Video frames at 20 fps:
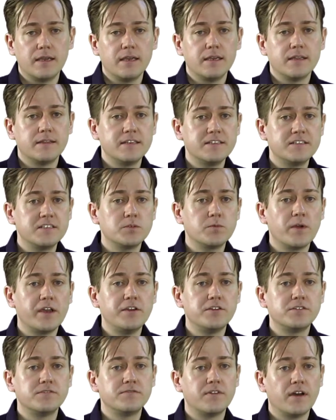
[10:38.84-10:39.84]
This is where you
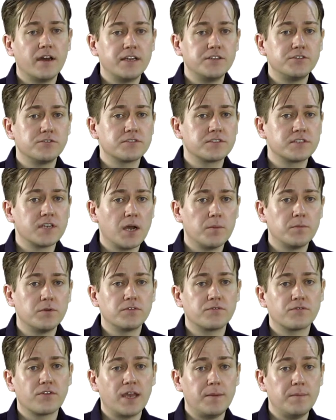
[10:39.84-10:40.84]
divide your sample
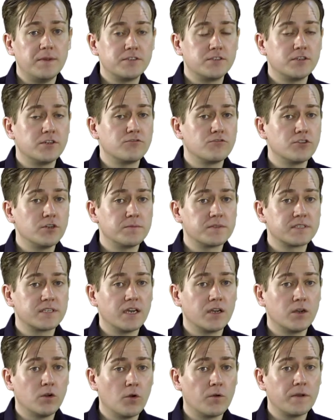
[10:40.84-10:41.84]
frame into groups
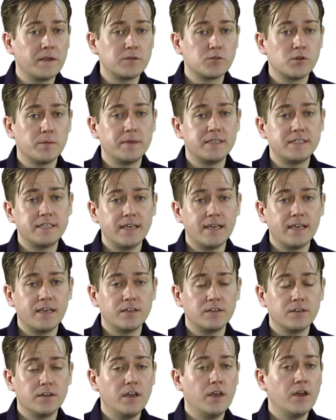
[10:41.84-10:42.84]
according to a
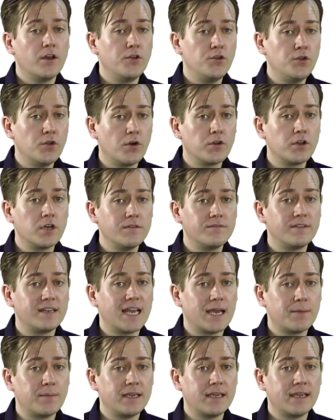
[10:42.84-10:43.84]
particular
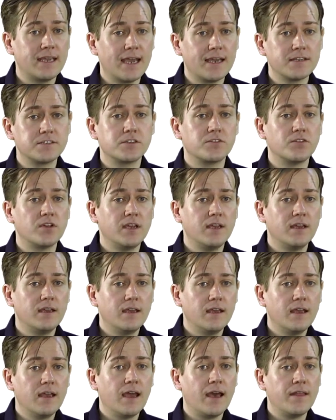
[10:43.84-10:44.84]
non-overlapping category
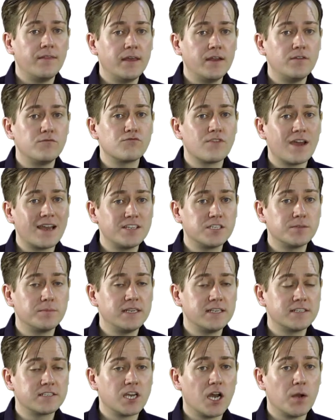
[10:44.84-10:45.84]
and then randomly
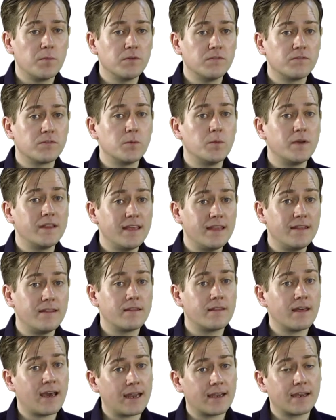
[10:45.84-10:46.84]
sample from within
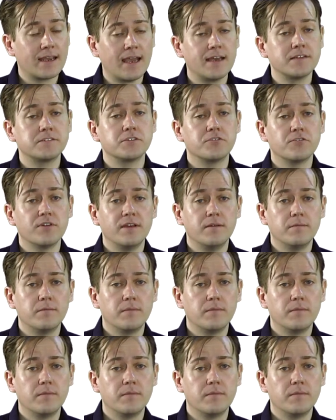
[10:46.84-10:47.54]
that category.